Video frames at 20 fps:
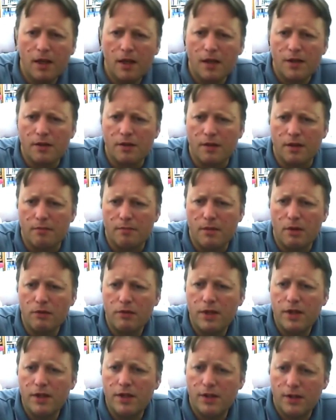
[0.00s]
So it's a
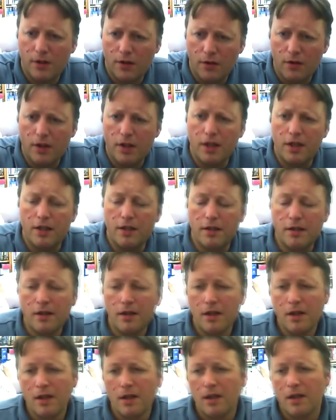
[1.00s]
multi-screen
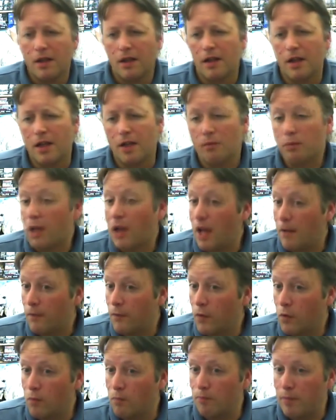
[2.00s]

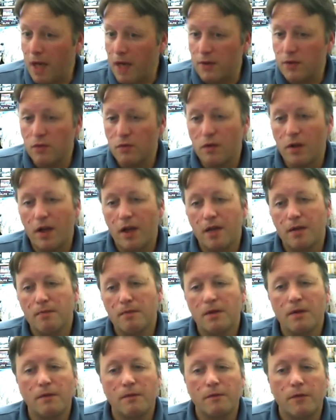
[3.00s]
platform puzzle
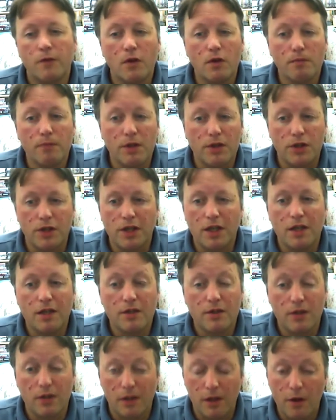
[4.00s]
game, very much
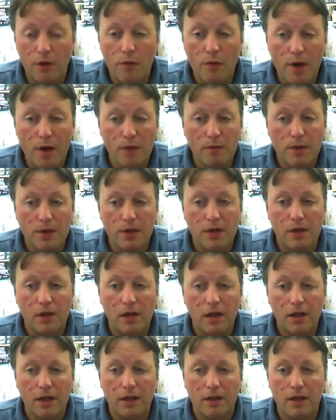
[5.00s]
akin to Lode Runner, which I
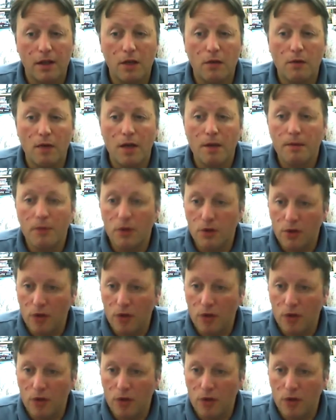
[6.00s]
like in a way, because